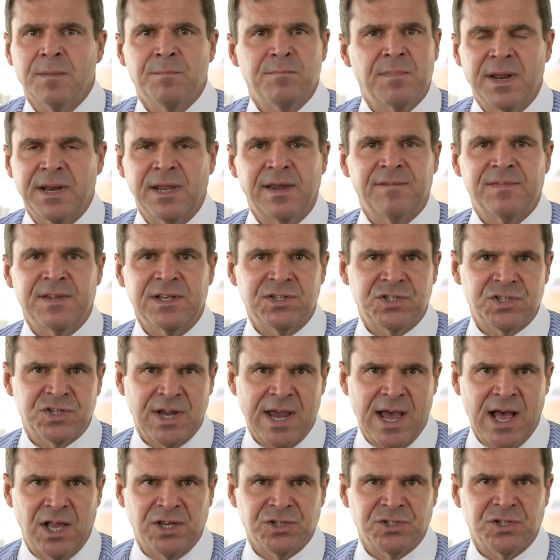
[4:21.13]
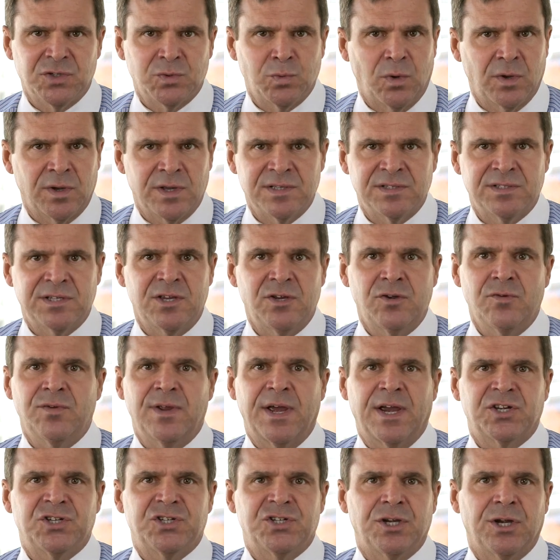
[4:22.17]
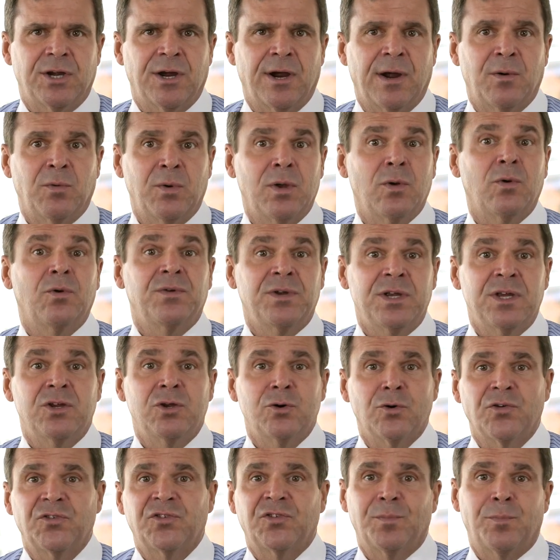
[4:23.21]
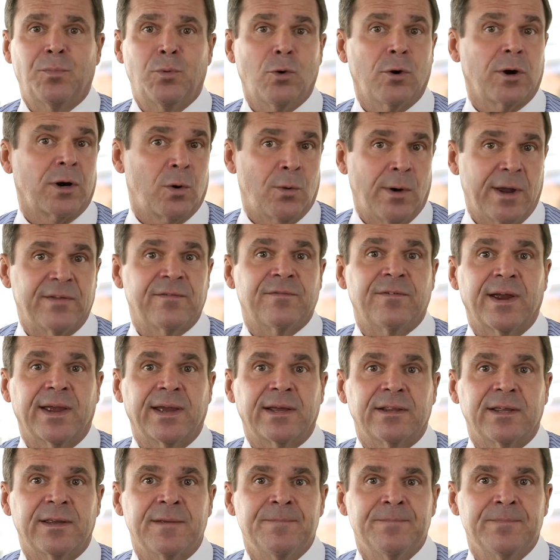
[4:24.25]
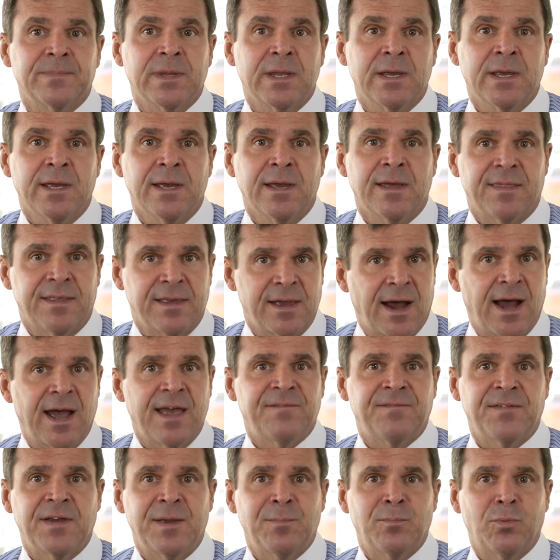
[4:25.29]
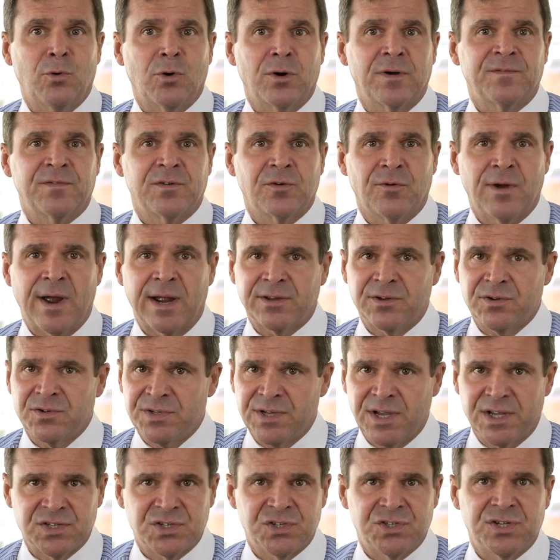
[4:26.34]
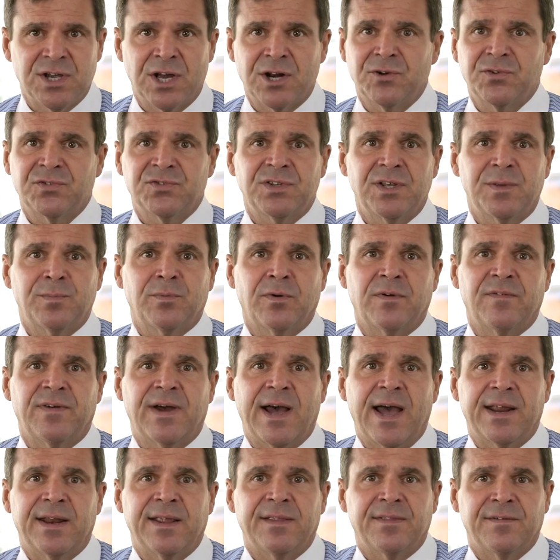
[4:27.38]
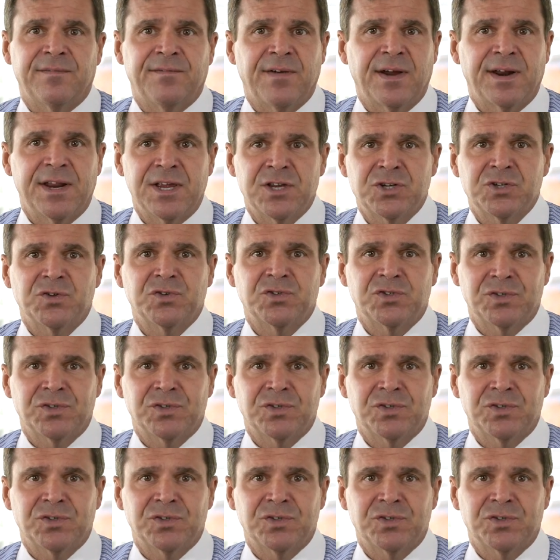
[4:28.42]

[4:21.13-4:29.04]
Many of these challenges will continue next year, and we will need your support, quite frankly. The IFA Board of Directors has generously provided the financial